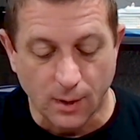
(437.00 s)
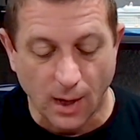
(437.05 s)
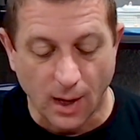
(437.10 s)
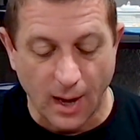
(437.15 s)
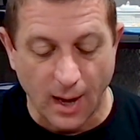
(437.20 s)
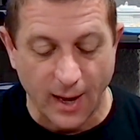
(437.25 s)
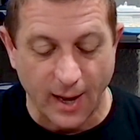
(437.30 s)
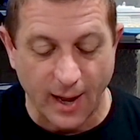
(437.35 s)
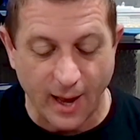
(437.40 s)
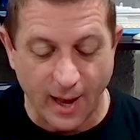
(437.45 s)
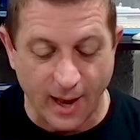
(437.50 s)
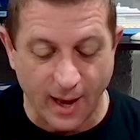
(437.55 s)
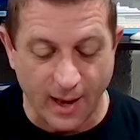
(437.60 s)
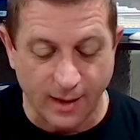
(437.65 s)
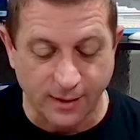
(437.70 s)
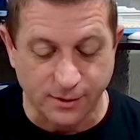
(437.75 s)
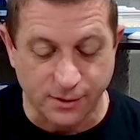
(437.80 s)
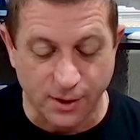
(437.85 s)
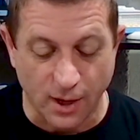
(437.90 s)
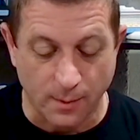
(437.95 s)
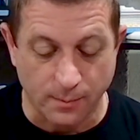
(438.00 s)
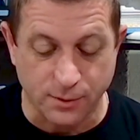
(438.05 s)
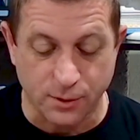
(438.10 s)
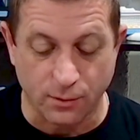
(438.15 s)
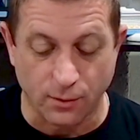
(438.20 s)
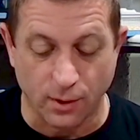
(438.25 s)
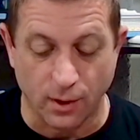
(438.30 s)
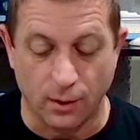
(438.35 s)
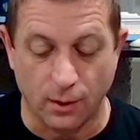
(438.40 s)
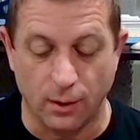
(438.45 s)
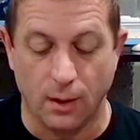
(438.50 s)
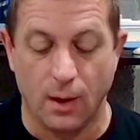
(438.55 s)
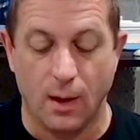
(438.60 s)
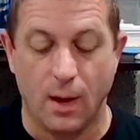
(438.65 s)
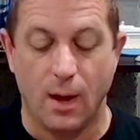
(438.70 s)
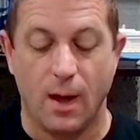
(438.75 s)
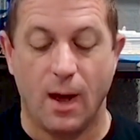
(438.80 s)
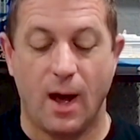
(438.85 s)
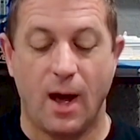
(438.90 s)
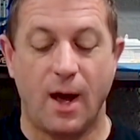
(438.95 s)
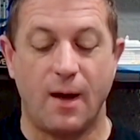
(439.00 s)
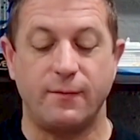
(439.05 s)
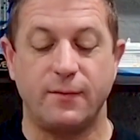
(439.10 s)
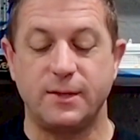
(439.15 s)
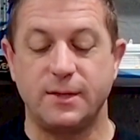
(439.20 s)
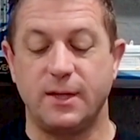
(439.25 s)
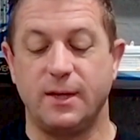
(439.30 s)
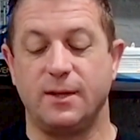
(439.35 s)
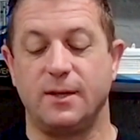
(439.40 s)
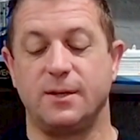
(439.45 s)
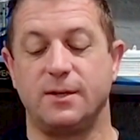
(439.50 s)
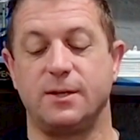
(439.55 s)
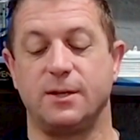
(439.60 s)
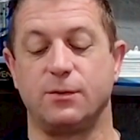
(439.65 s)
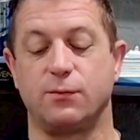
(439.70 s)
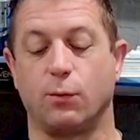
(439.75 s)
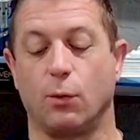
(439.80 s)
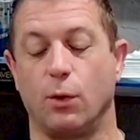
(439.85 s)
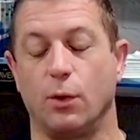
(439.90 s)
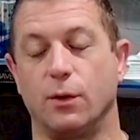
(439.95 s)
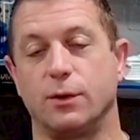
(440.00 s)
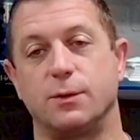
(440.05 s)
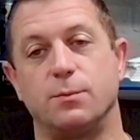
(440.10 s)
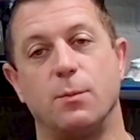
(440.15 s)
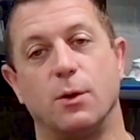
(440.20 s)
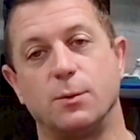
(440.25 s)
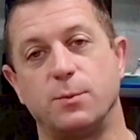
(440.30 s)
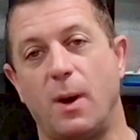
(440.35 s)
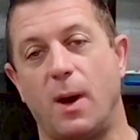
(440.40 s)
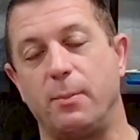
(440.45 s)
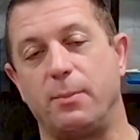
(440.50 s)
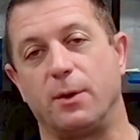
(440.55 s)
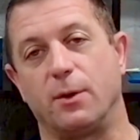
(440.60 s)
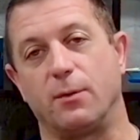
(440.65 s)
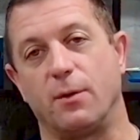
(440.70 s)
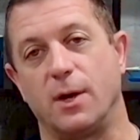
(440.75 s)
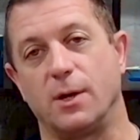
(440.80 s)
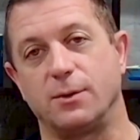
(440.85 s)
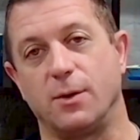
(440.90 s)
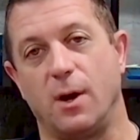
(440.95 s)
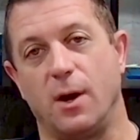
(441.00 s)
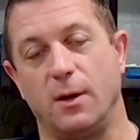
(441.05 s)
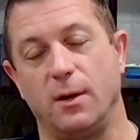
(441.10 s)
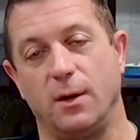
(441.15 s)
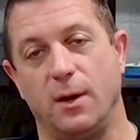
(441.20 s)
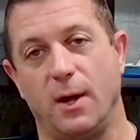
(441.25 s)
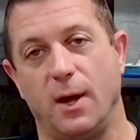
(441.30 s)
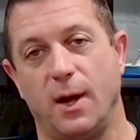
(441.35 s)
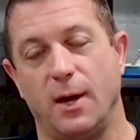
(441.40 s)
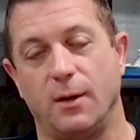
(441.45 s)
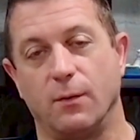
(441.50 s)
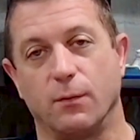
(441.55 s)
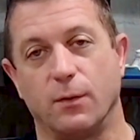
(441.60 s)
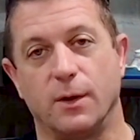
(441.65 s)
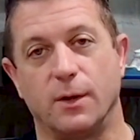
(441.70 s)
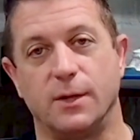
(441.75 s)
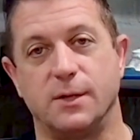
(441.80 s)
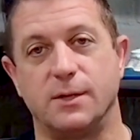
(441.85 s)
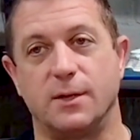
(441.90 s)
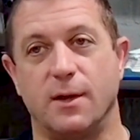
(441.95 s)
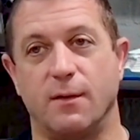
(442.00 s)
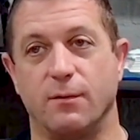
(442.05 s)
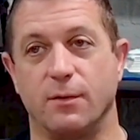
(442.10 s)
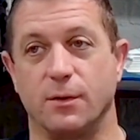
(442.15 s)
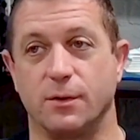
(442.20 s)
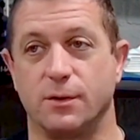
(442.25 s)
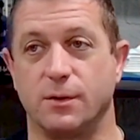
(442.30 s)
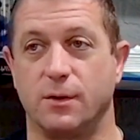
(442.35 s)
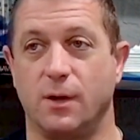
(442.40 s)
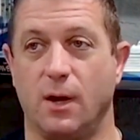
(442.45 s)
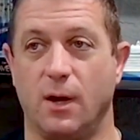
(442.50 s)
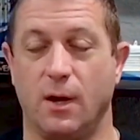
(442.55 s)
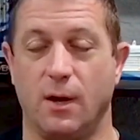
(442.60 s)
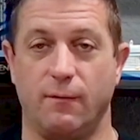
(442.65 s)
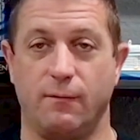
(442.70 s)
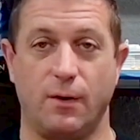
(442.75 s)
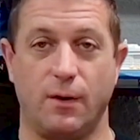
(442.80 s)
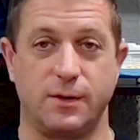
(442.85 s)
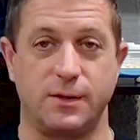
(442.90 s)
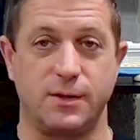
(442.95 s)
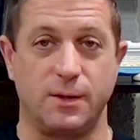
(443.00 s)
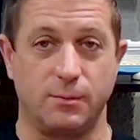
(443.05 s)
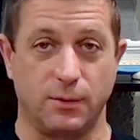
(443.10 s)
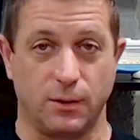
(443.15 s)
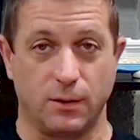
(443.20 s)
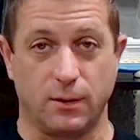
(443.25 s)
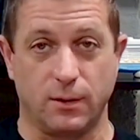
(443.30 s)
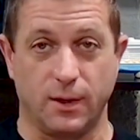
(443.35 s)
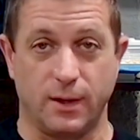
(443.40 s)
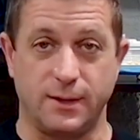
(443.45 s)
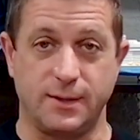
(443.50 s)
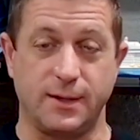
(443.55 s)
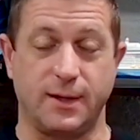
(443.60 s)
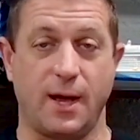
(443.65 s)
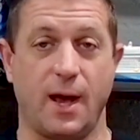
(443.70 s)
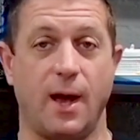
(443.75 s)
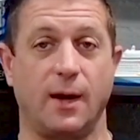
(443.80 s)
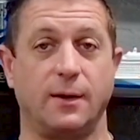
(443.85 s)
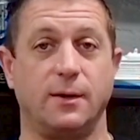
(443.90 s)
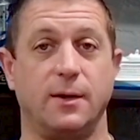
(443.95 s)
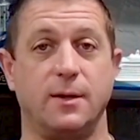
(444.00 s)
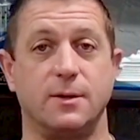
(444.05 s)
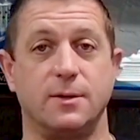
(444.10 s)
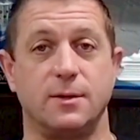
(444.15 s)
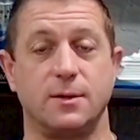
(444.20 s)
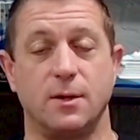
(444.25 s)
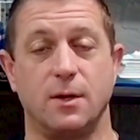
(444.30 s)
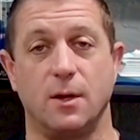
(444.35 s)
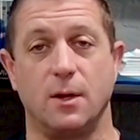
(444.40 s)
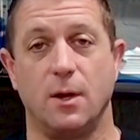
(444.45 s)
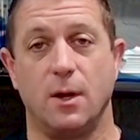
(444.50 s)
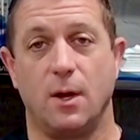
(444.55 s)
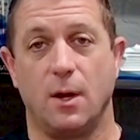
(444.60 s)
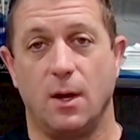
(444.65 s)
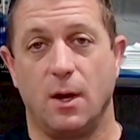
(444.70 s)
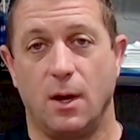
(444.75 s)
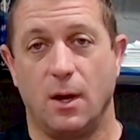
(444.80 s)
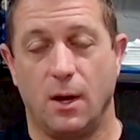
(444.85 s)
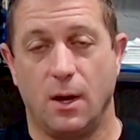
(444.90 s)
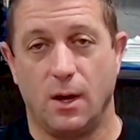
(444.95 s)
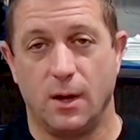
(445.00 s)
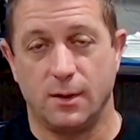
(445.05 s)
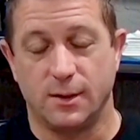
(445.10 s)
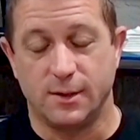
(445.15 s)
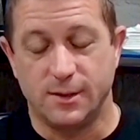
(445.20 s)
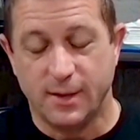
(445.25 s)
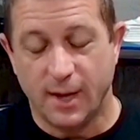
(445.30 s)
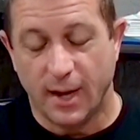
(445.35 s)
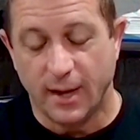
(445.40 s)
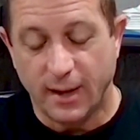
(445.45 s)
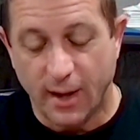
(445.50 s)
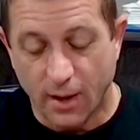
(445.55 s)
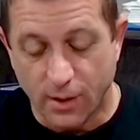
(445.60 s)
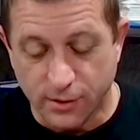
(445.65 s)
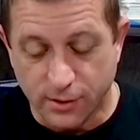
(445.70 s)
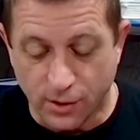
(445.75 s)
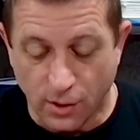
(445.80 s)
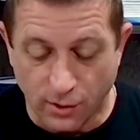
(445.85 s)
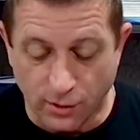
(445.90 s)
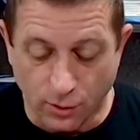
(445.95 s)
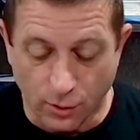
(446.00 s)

I had Chops Grill. Obviously, this is Royal's most popular restaurant, and it really delivers. Very similarly to Cagney's Steakhouse on